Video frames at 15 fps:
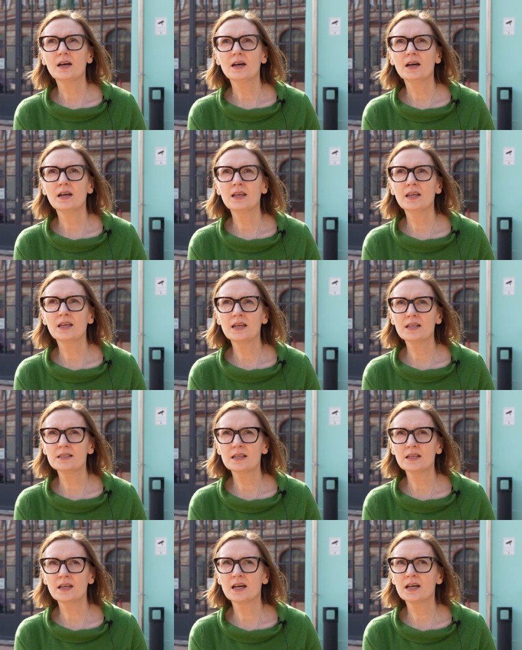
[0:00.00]
I
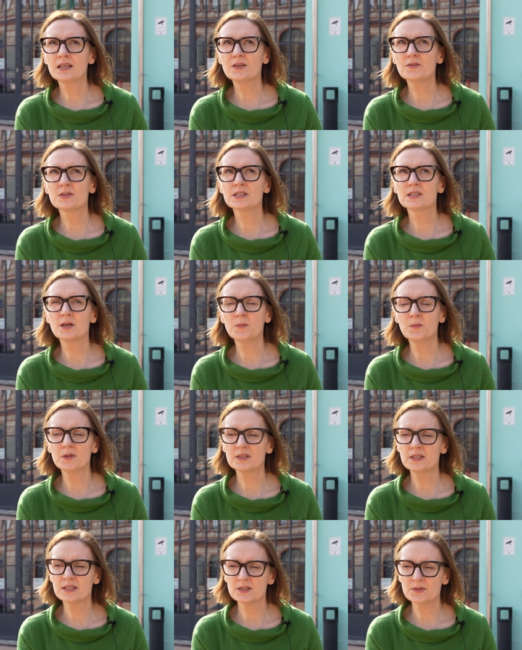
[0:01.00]
guess I kind of
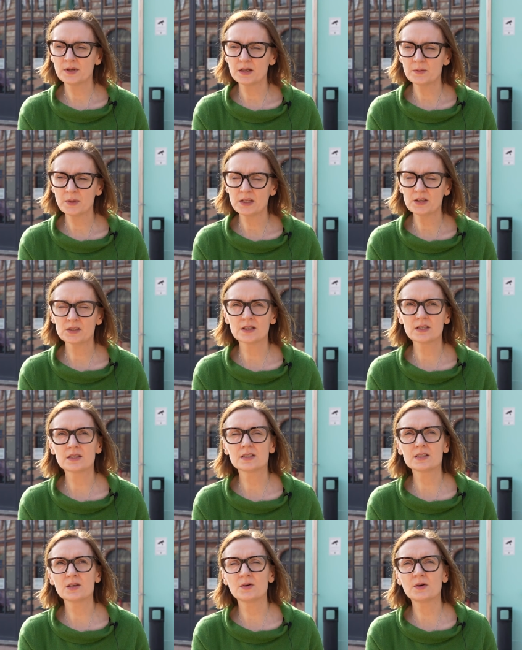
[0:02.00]
stumbled into
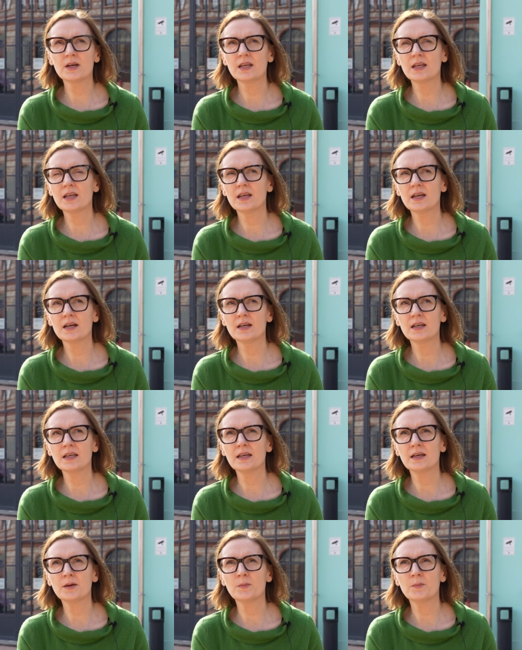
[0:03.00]
animation, so I
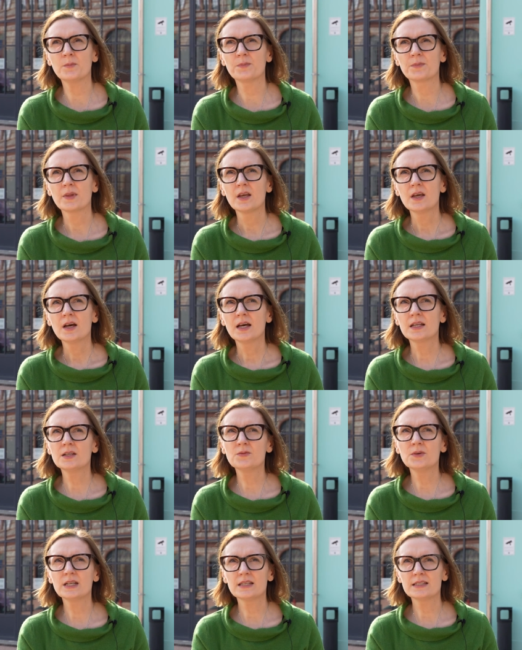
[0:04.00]

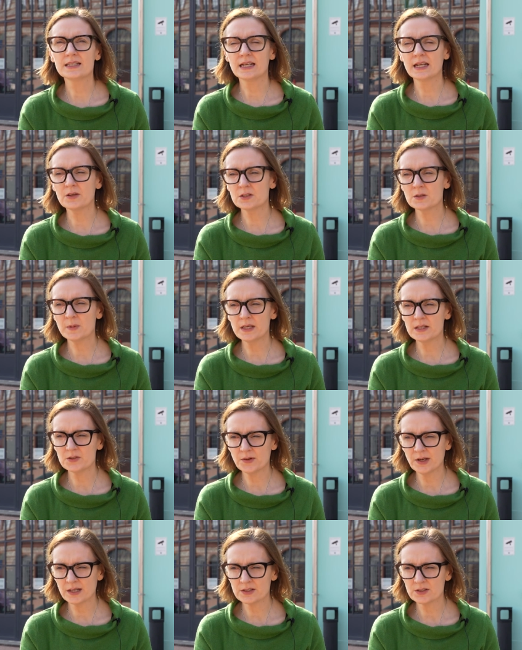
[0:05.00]
didn't really set out to be a
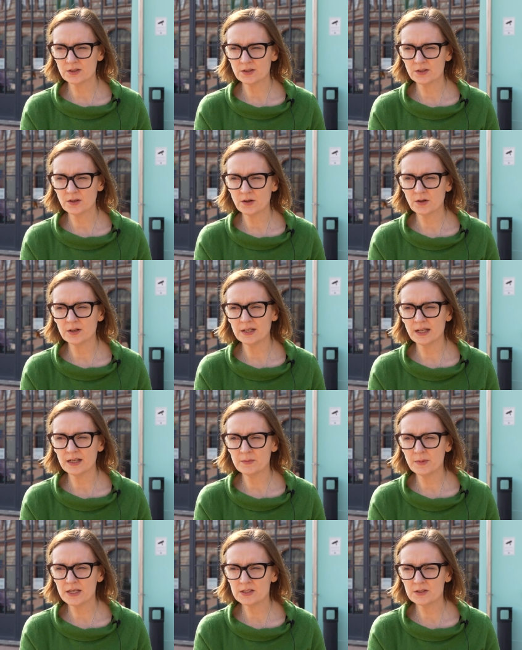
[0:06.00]
director or an
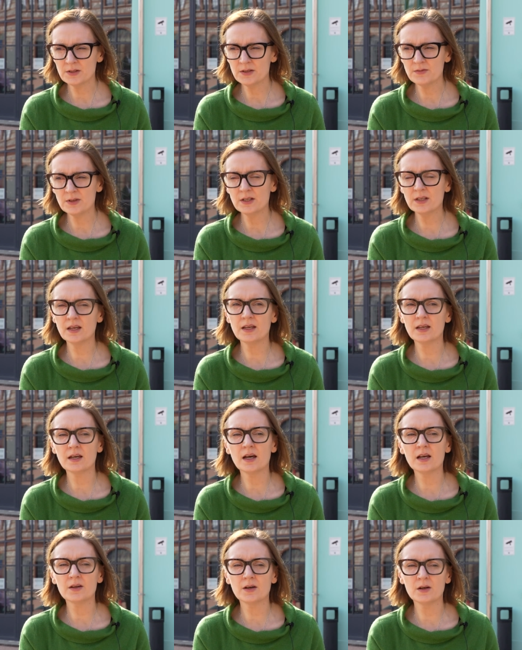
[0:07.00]
animator even.
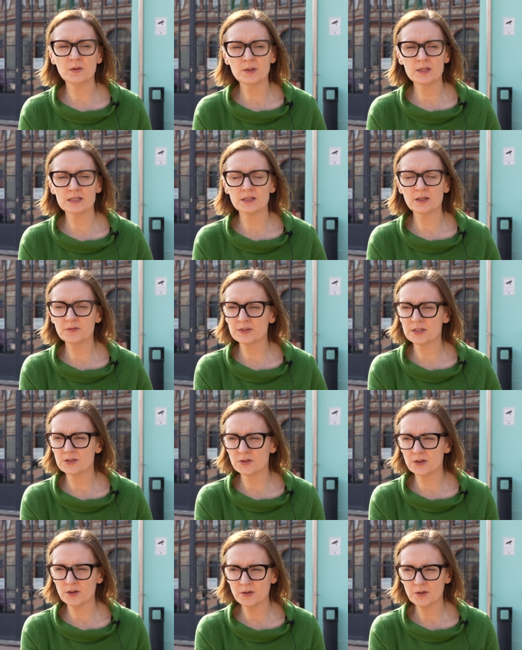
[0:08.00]
I always loved to
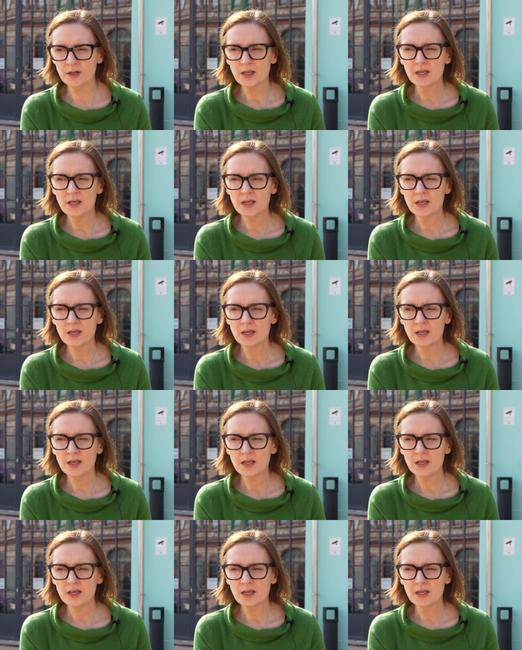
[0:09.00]
draw.